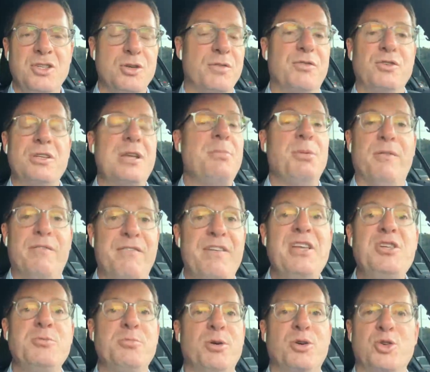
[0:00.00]
So, for example,
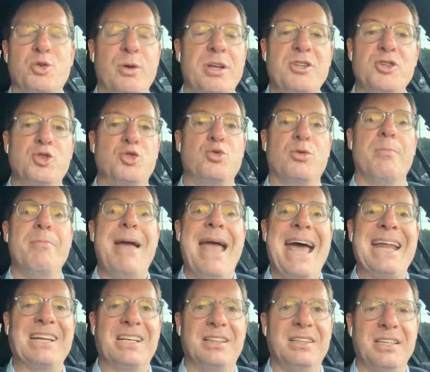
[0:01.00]
Facebook traded
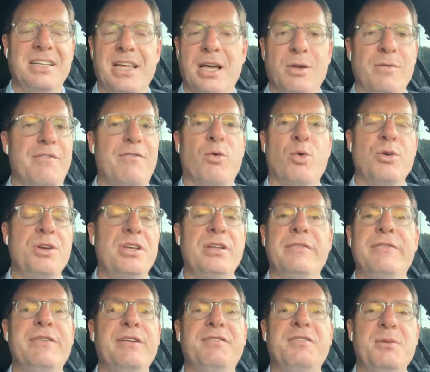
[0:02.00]
dramatically down,
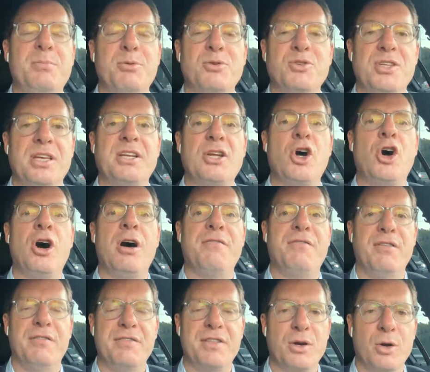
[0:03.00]
40 and 50%
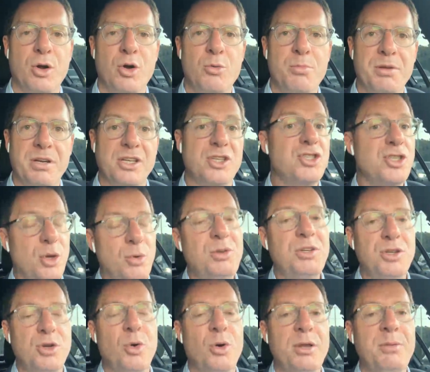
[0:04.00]
off of their opening. So
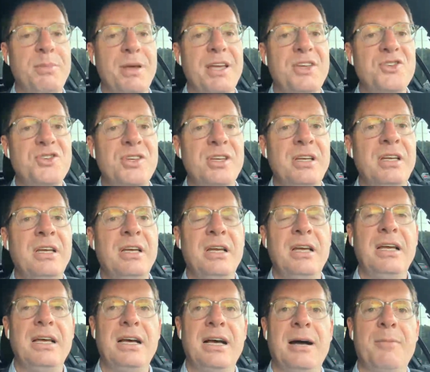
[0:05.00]
did Coinbase.
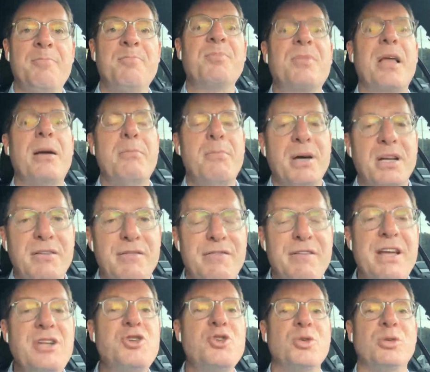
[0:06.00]
But
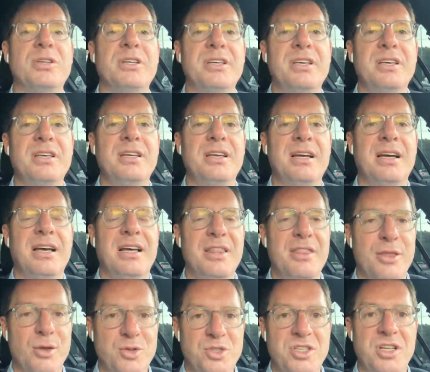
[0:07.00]
eventually,
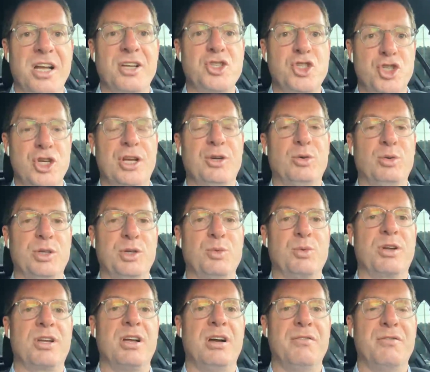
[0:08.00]
those stocks generally
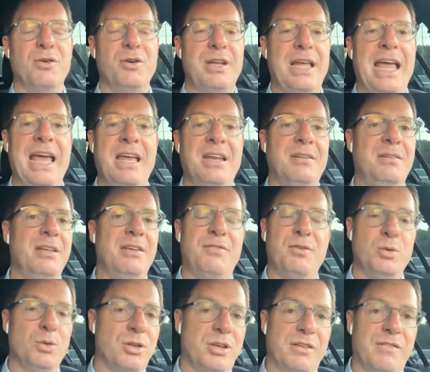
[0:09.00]
recovered. And
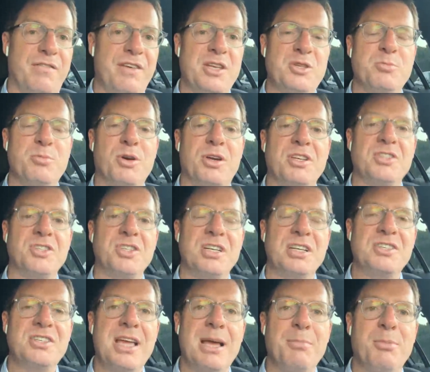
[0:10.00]
if you look at Facebook as
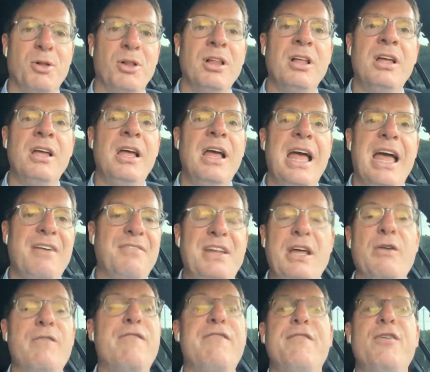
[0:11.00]
an example, have
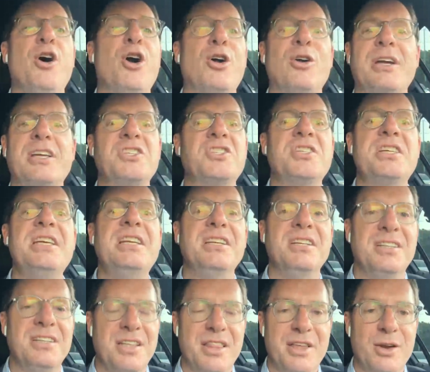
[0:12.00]
now far
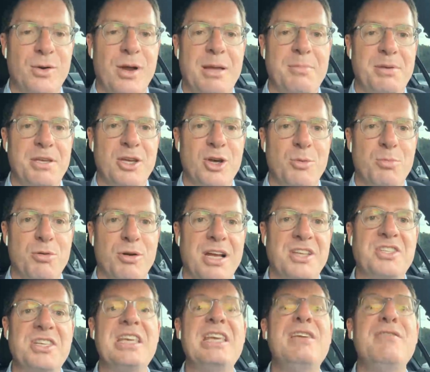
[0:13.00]
exceeded their IPO
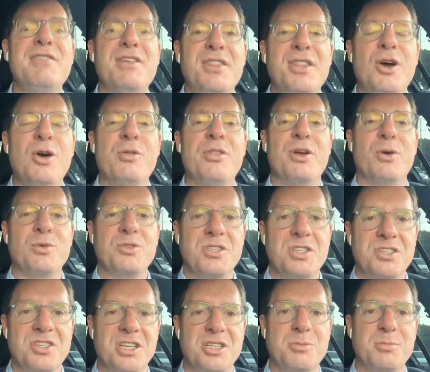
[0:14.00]
price, even though there
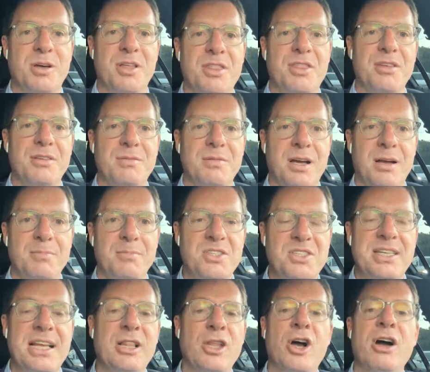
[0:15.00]
was a 6-month
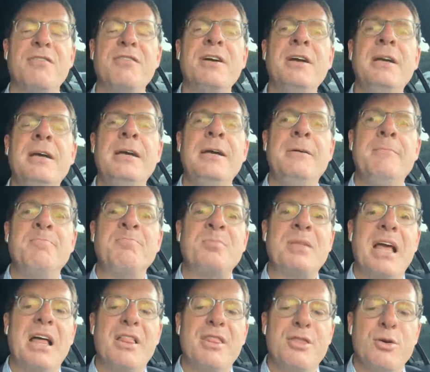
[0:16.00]
sell-off.
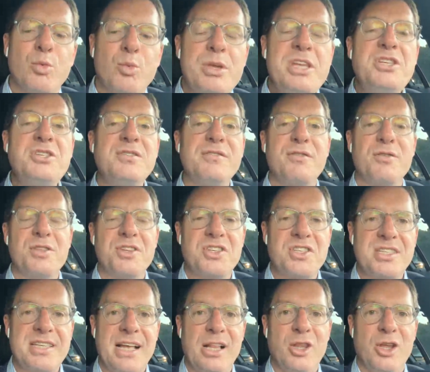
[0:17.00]
The reason for the
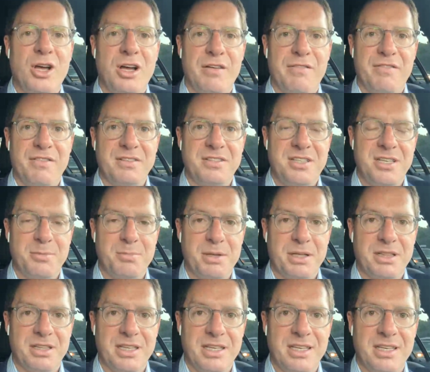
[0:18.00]
sell-off
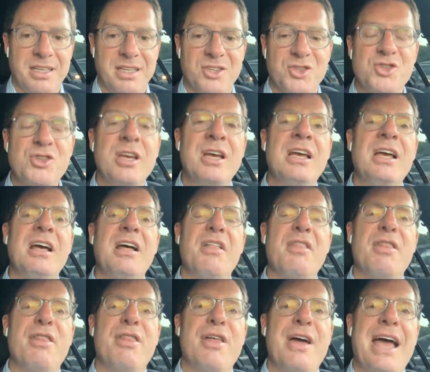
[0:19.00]
typically is
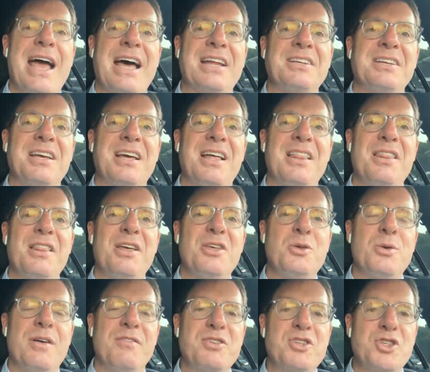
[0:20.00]
that
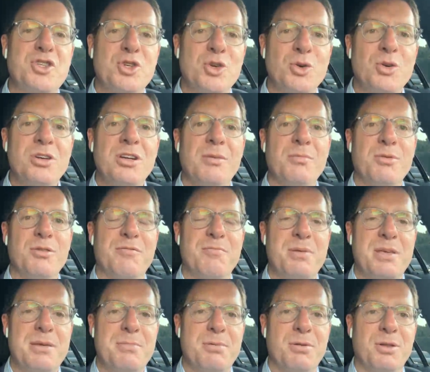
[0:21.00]
you have a certain number
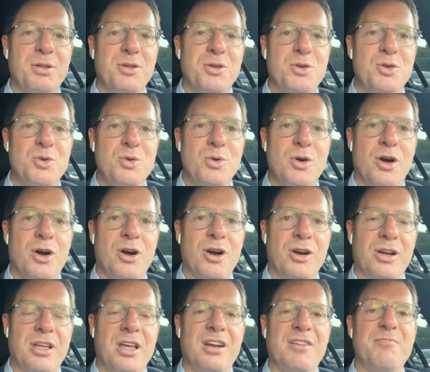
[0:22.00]
of people who
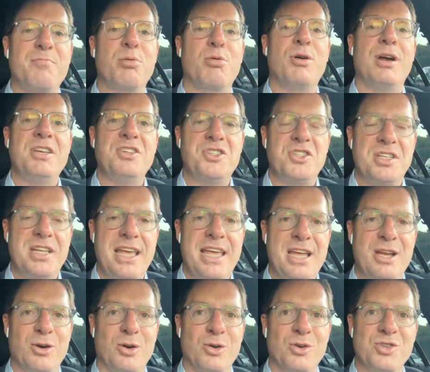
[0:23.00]
are kind of price
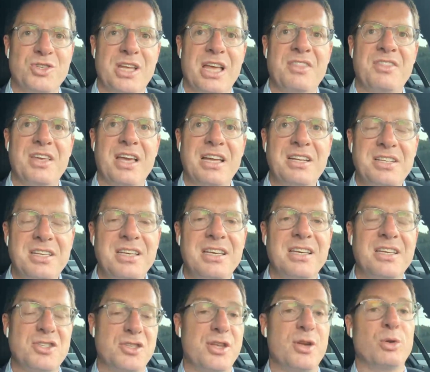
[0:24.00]
takers. And the
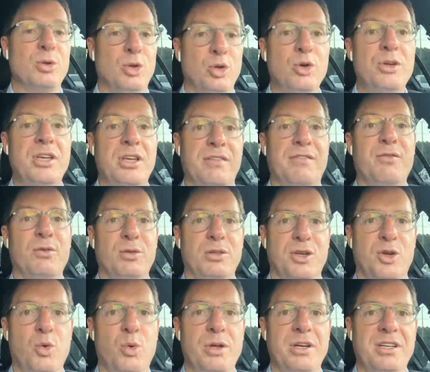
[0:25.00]
idea is they're looking for
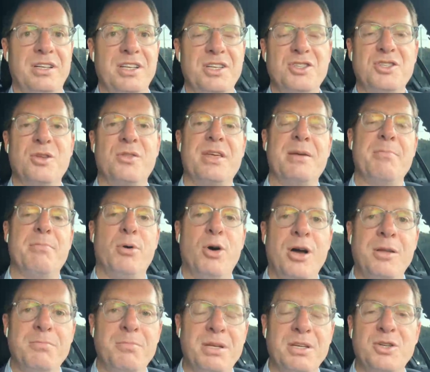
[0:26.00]
liquidity. So they
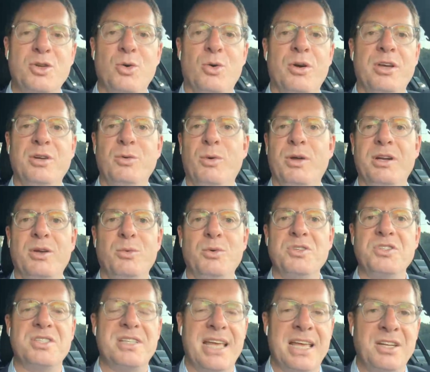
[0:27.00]
bought Bitcoin when
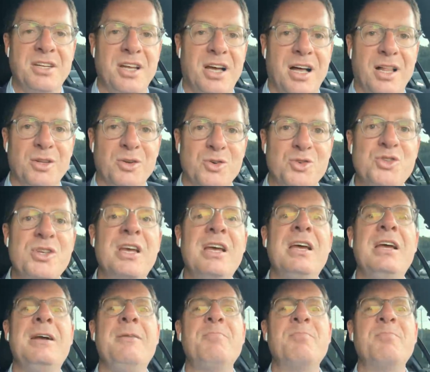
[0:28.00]
it was $10.